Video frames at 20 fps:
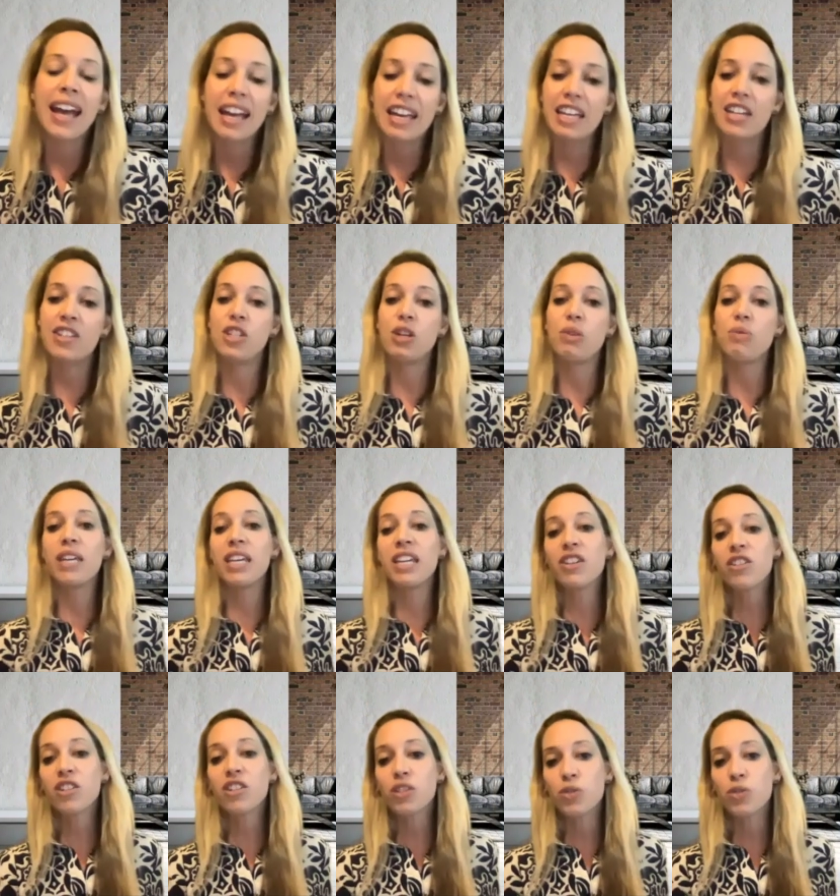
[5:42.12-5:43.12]
And so
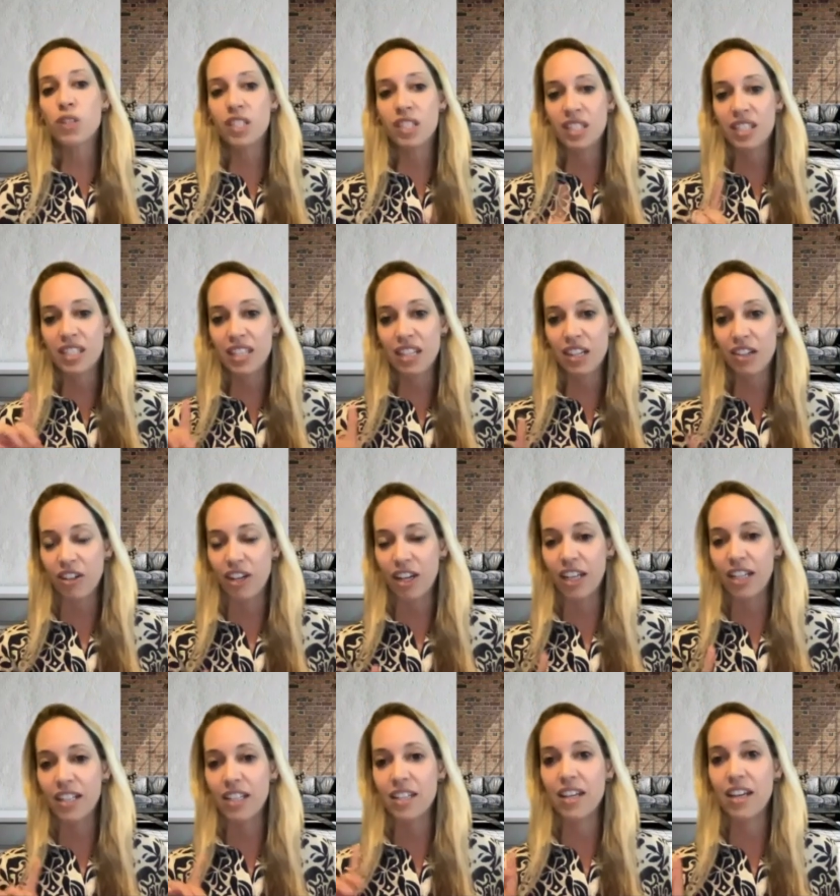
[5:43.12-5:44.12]
here's the
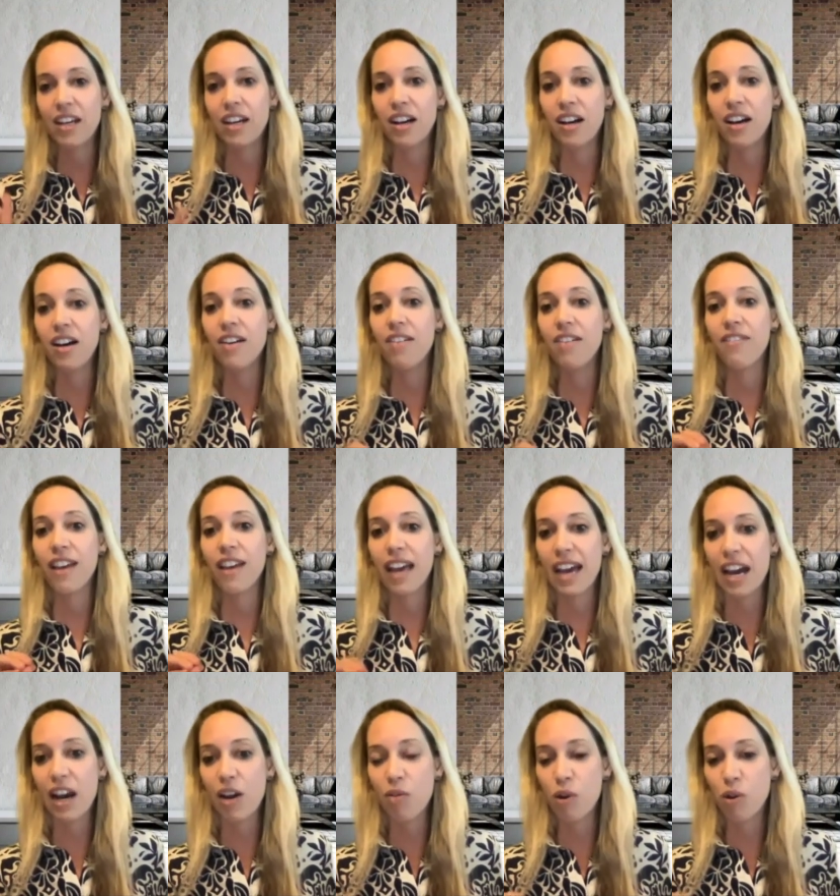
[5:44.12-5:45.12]
secret of
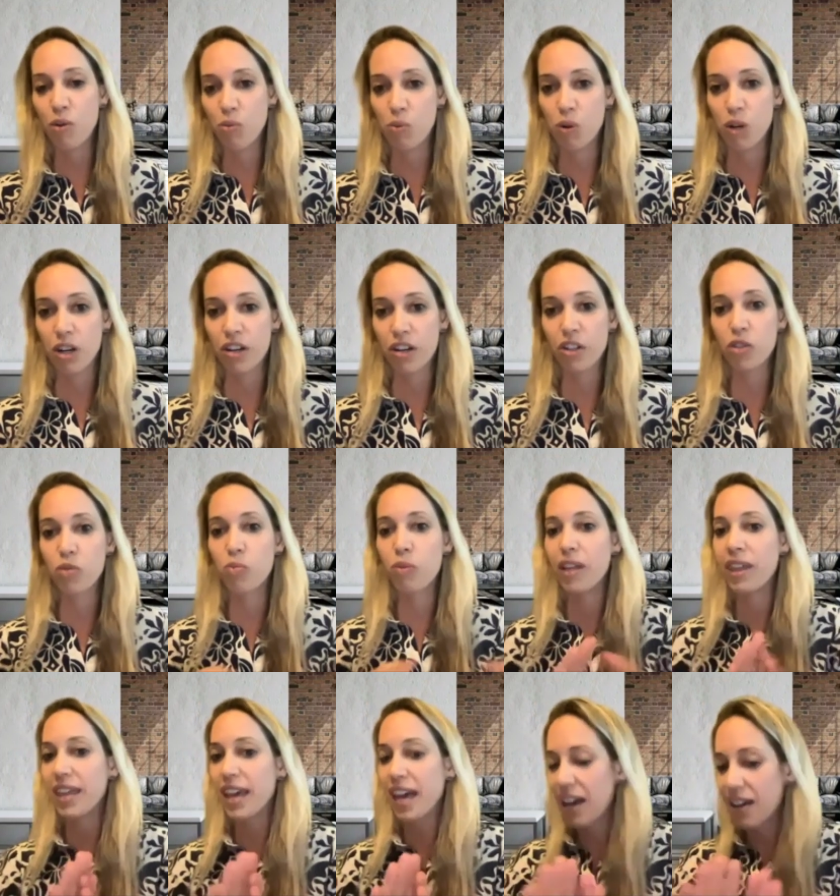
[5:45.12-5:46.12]
how it works
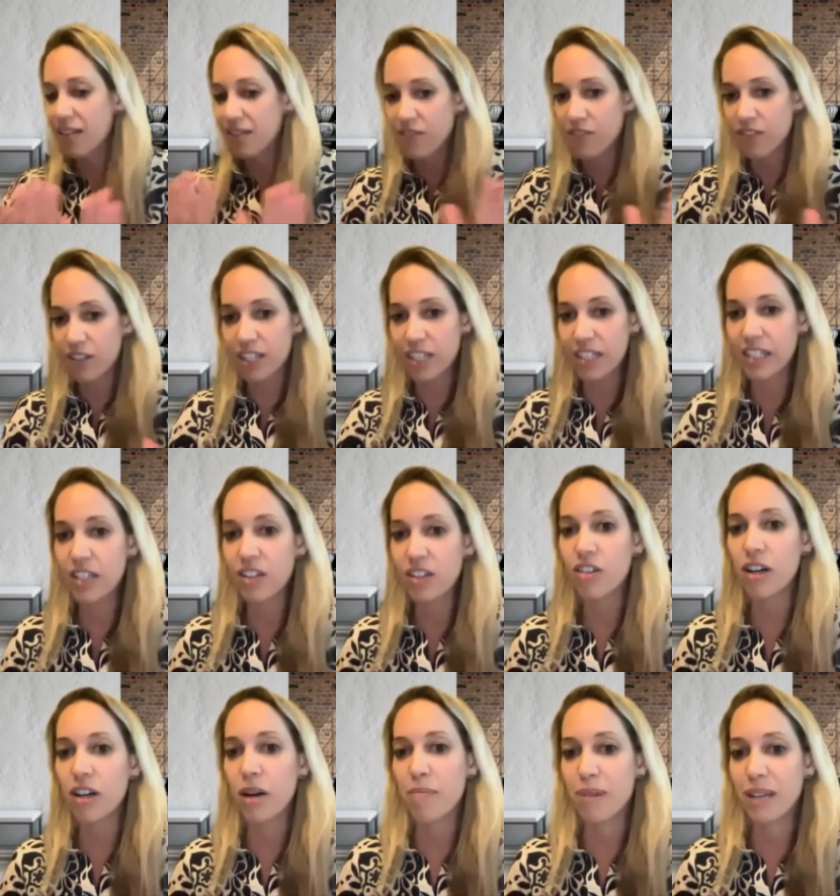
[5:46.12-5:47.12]
with every
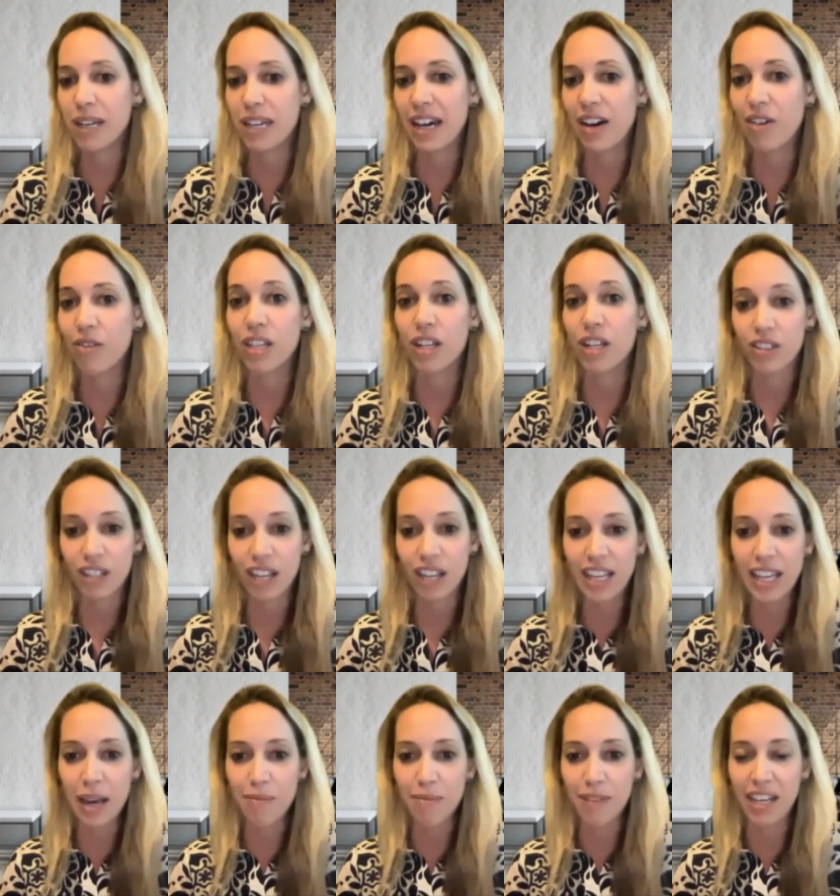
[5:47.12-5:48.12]
single company out there,
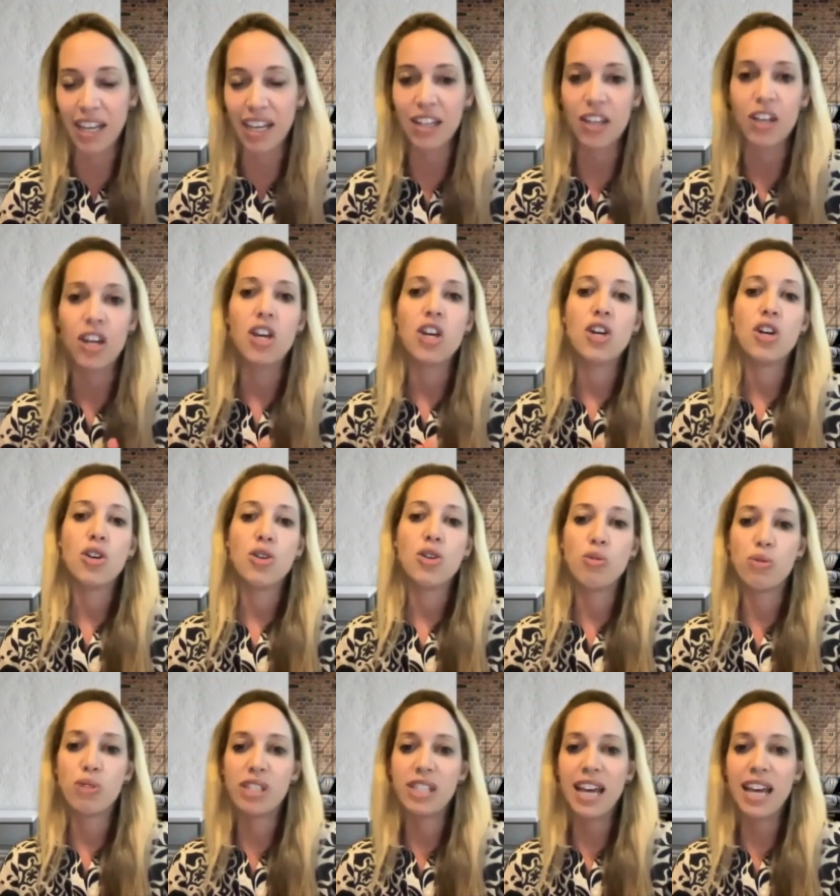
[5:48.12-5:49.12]
like Hemlane,
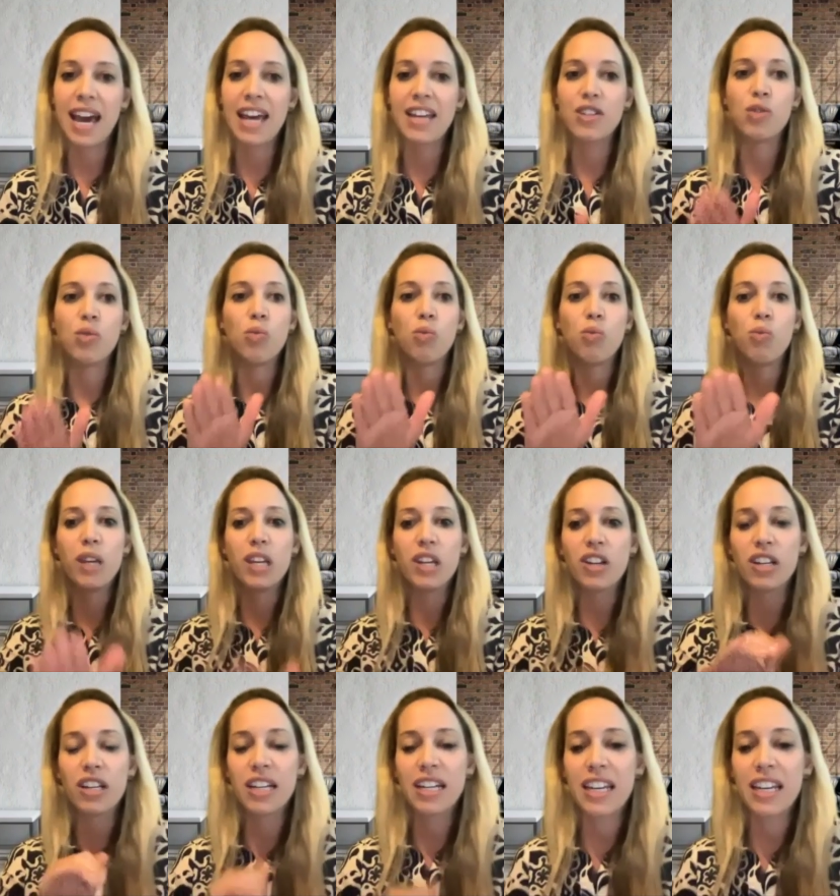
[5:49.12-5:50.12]
who says, we
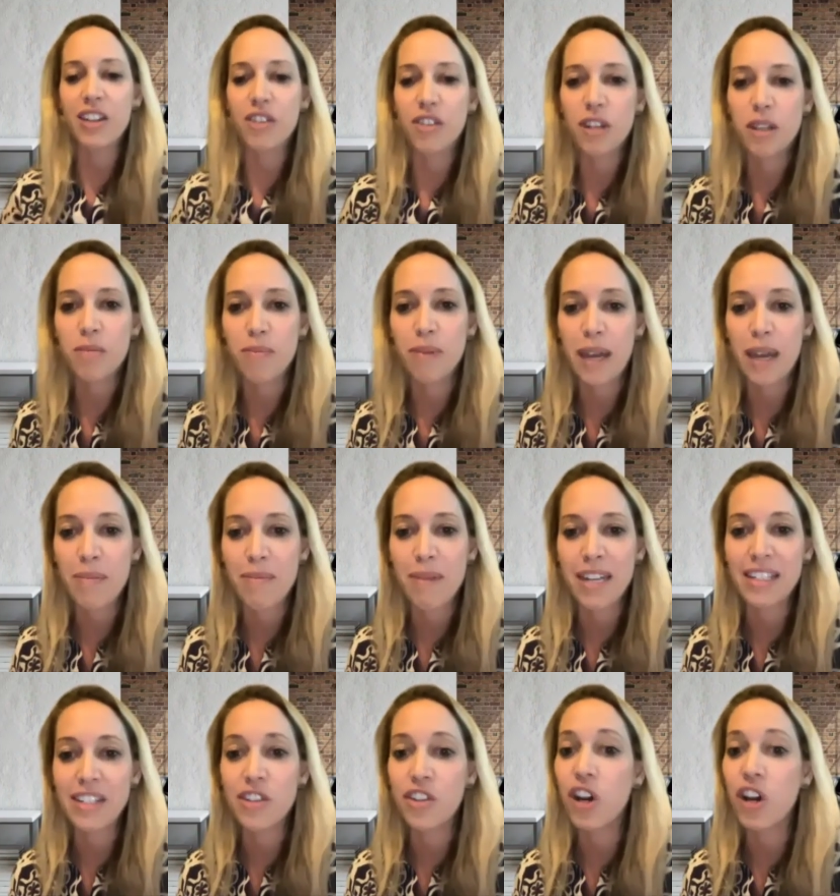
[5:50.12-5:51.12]
are going to get you to
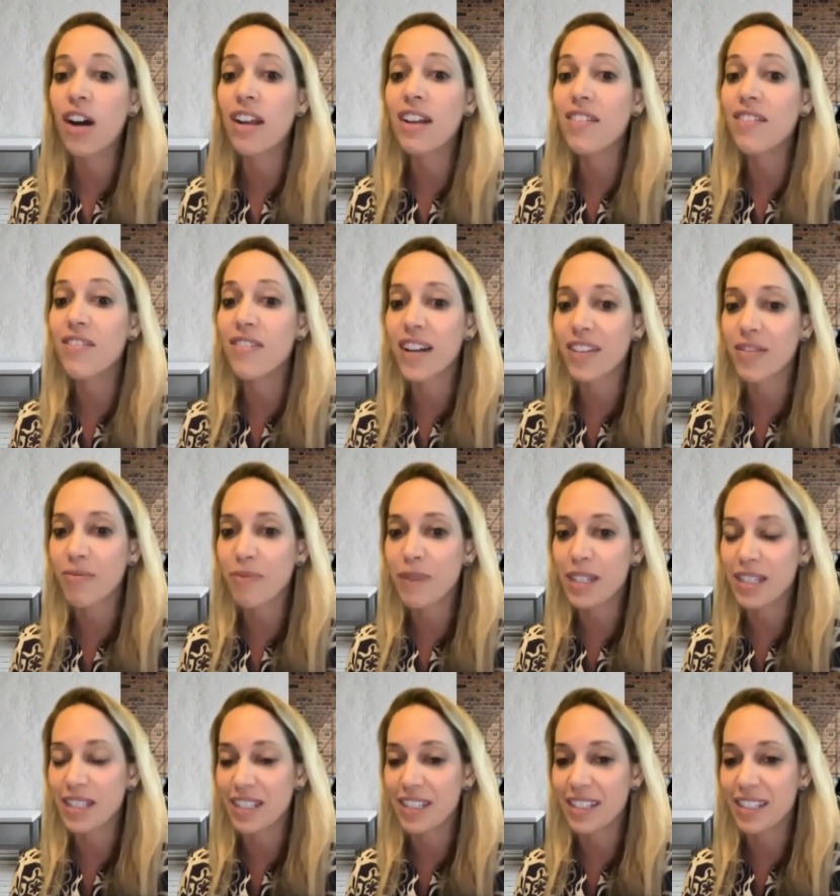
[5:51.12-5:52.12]
payment not in five
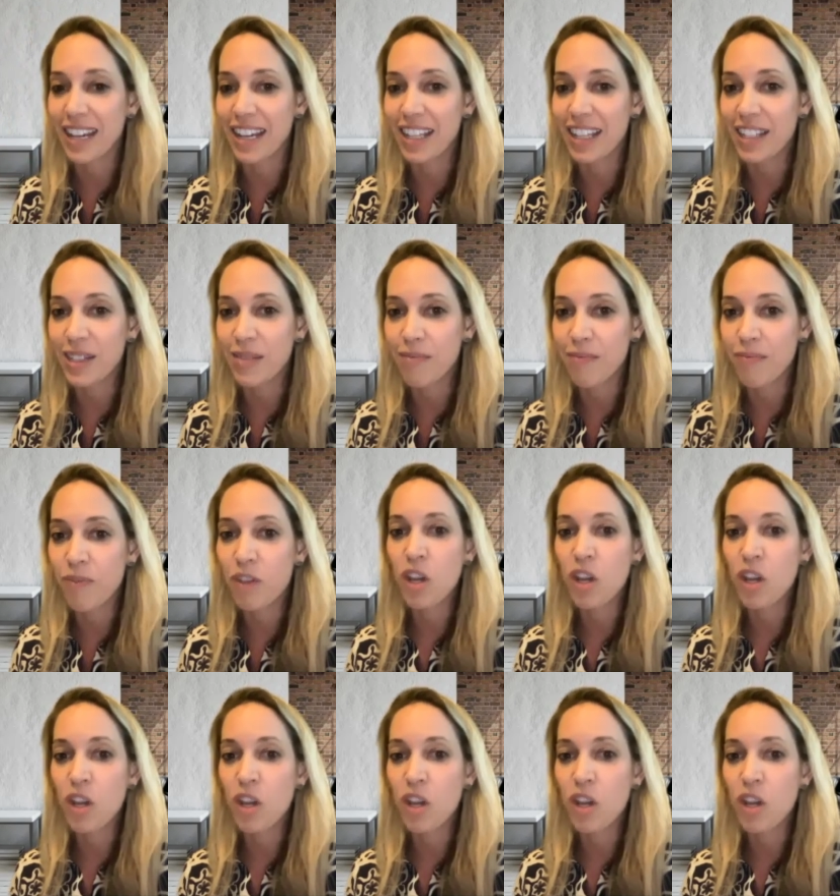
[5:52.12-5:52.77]
business days.